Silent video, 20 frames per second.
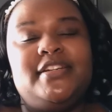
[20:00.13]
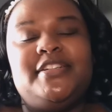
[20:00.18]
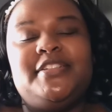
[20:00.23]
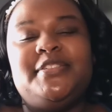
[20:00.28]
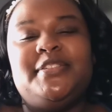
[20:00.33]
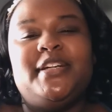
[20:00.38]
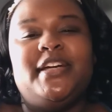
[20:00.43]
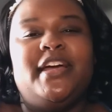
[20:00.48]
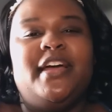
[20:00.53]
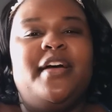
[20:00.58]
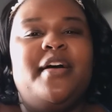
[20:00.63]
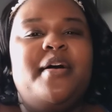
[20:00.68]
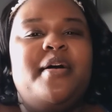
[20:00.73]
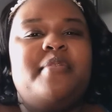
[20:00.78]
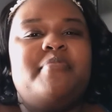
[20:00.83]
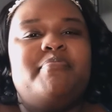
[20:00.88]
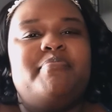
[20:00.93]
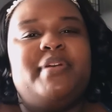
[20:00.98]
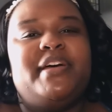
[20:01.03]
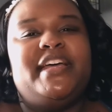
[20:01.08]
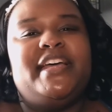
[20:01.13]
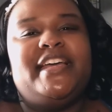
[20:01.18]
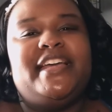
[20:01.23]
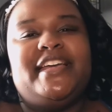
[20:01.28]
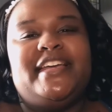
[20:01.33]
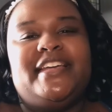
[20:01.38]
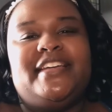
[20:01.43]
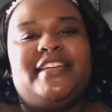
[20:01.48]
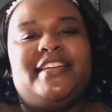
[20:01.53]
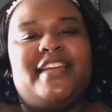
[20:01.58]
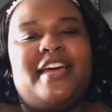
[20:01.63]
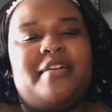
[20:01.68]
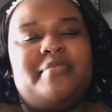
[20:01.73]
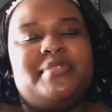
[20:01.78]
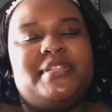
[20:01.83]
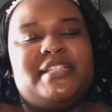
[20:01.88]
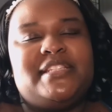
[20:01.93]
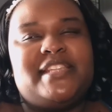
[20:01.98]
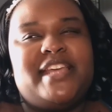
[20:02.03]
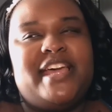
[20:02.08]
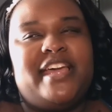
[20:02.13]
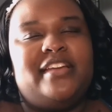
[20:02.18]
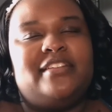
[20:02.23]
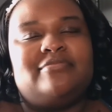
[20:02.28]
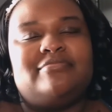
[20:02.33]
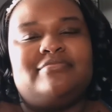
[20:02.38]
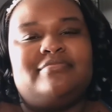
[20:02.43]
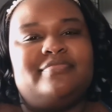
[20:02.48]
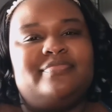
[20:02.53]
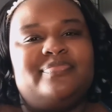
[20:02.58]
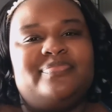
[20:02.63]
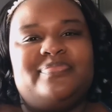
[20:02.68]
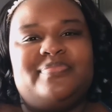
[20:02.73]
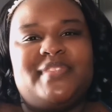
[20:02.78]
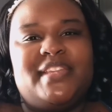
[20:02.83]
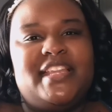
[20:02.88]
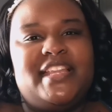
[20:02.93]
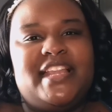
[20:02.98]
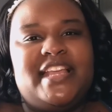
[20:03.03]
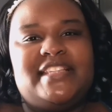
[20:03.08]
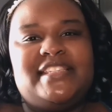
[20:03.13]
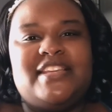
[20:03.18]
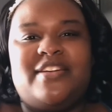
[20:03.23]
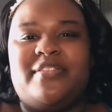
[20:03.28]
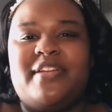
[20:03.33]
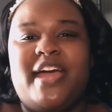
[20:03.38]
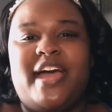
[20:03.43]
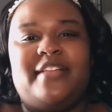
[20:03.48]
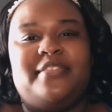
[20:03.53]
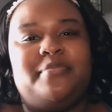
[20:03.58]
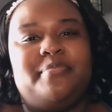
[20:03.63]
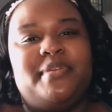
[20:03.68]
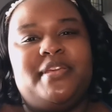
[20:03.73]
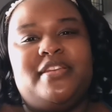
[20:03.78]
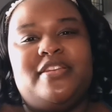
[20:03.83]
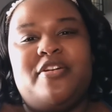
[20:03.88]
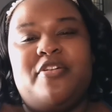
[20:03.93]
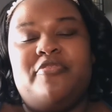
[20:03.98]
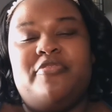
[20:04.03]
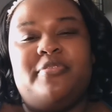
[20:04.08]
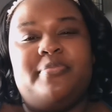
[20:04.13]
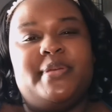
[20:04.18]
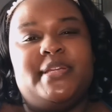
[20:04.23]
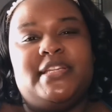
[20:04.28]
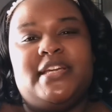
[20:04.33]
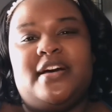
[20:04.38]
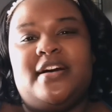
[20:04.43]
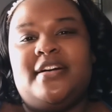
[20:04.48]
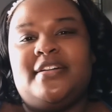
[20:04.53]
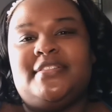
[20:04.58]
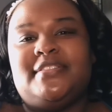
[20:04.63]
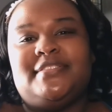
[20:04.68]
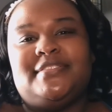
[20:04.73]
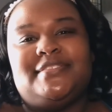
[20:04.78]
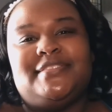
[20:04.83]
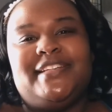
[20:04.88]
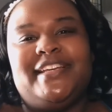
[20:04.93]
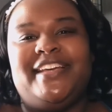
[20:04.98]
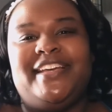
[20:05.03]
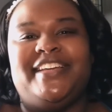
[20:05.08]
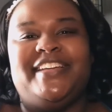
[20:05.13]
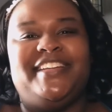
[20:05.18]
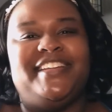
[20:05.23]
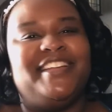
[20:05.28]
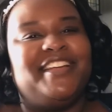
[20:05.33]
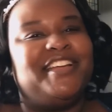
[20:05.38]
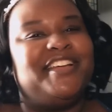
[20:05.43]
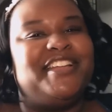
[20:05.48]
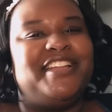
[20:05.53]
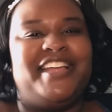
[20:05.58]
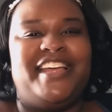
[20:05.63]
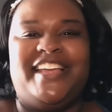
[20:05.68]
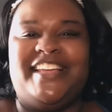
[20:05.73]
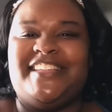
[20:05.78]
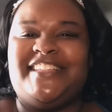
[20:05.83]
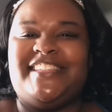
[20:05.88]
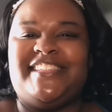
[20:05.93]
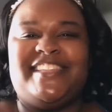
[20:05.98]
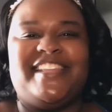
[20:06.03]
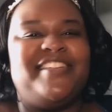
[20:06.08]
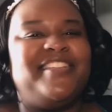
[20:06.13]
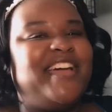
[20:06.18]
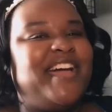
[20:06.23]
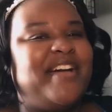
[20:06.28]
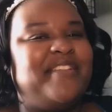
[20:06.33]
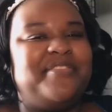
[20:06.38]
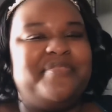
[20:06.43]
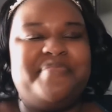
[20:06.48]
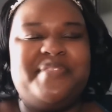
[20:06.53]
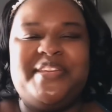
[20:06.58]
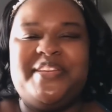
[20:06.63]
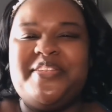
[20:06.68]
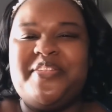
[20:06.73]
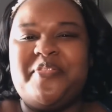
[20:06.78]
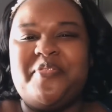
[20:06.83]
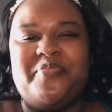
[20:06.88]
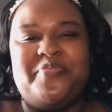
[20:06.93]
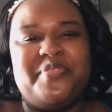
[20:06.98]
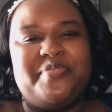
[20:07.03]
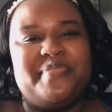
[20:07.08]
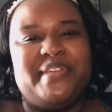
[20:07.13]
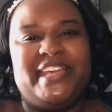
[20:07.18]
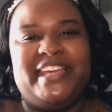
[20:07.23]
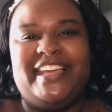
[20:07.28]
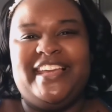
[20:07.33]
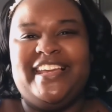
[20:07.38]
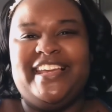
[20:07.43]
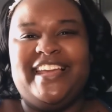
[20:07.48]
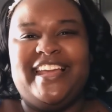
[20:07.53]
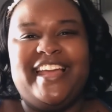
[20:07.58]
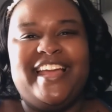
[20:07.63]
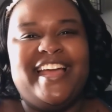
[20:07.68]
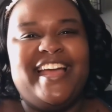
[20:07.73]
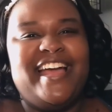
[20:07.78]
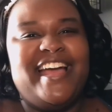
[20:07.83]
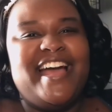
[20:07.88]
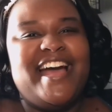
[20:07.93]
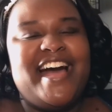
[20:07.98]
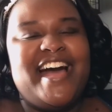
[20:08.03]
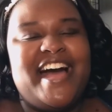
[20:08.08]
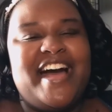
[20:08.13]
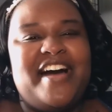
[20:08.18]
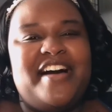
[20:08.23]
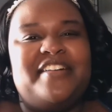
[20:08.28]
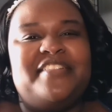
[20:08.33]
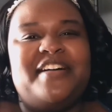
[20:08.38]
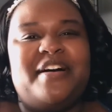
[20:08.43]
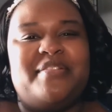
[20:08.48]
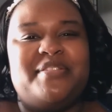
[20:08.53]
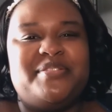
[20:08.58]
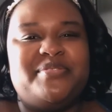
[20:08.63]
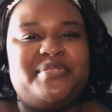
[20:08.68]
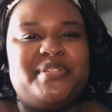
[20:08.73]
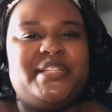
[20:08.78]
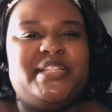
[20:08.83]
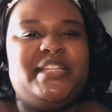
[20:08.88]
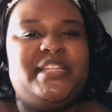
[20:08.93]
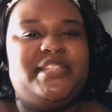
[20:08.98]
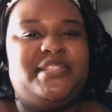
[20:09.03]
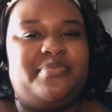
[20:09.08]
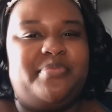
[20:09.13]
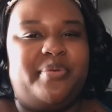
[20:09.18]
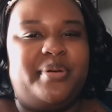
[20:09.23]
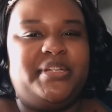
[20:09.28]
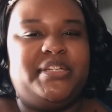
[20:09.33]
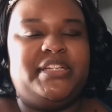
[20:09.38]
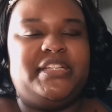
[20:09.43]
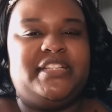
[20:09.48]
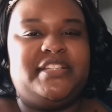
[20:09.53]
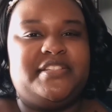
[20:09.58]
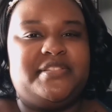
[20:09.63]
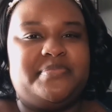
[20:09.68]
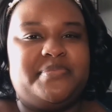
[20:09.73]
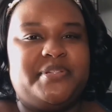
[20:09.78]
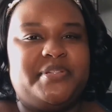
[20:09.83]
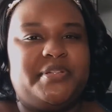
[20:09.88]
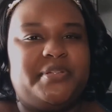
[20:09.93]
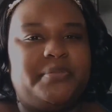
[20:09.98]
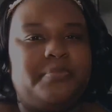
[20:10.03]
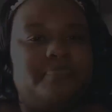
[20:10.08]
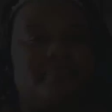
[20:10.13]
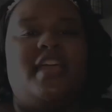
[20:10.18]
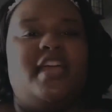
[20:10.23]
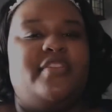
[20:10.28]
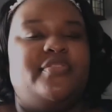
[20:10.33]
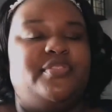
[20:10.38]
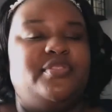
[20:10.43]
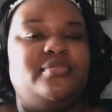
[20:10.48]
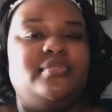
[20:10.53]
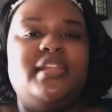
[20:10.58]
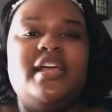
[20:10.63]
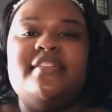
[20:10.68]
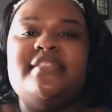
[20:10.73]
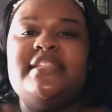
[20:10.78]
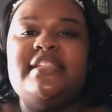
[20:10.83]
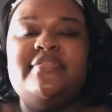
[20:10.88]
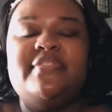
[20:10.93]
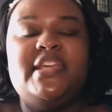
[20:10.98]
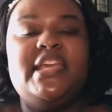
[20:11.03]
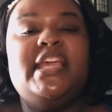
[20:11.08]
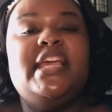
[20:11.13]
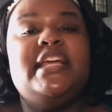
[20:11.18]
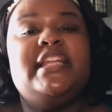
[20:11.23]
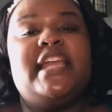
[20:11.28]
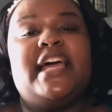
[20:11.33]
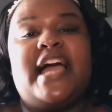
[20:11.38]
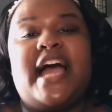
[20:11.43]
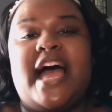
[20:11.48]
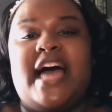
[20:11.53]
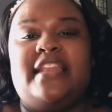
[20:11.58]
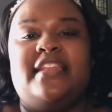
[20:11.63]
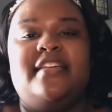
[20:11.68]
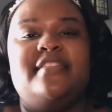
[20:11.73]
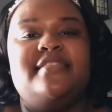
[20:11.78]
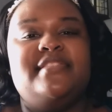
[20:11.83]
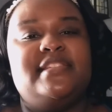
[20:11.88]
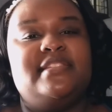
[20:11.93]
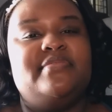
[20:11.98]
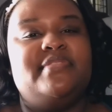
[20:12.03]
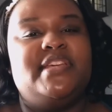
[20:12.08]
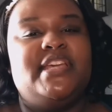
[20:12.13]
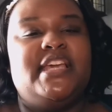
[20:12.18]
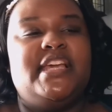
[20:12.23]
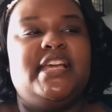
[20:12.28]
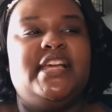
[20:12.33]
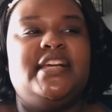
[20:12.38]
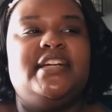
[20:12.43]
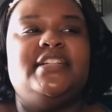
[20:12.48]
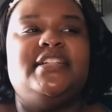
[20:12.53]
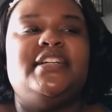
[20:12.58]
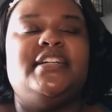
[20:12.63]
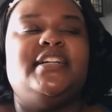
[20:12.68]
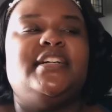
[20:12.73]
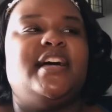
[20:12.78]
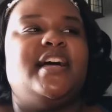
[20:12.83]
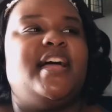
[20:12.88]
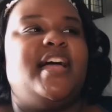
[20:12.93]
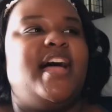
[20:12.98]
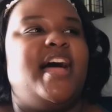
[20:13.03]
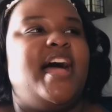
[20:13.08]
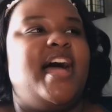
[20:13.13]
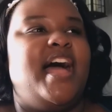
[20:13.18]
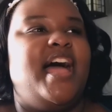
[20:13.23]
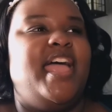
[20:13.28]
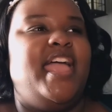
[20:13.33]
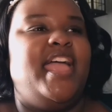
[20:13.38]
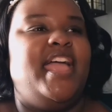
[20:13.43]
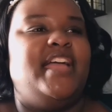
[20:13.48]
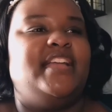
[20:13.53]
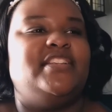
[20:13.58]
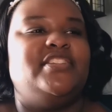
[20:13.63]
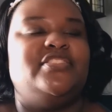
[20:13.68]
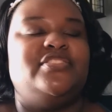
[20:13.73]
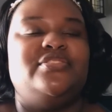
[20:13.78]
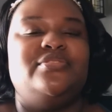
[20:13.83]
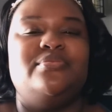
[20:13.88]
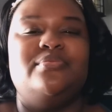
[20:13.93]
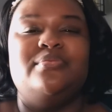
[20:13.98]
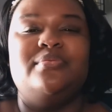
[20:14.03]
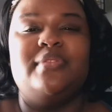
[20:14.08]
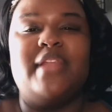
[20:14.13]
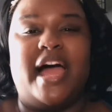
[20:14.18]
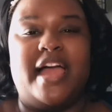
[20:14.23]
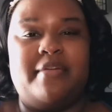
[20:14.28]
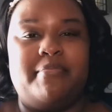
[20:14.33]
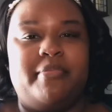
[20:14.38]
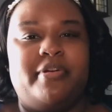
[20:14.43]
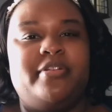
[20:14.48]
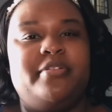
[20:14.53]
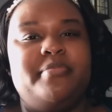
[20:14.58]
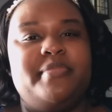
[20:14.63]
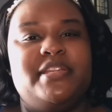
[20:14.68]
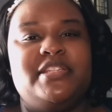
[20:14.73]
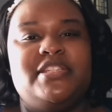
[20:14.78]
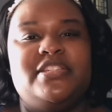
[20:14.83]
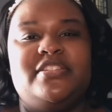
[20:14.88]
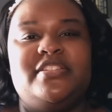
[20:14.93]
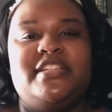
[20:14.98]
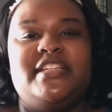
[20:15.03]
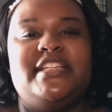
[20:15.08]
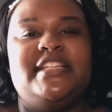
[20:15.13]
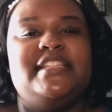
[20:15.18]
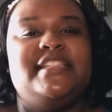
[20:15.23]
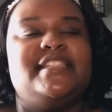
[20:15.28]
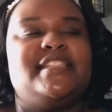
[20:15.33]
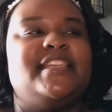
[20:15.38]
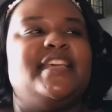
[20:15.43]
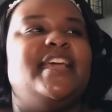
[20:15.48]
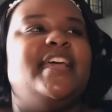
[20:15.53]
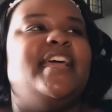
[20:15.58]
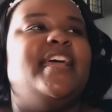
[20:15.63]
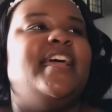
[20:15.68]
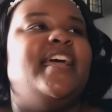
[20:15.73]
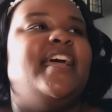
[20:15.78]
to go, but I'm just like, that's gonna have to be a no for me, dog. It's gonna have to be a no for me. I was really disappointed in this book. If you love Stephen King like I love Stephen King, and you like murder mysteries,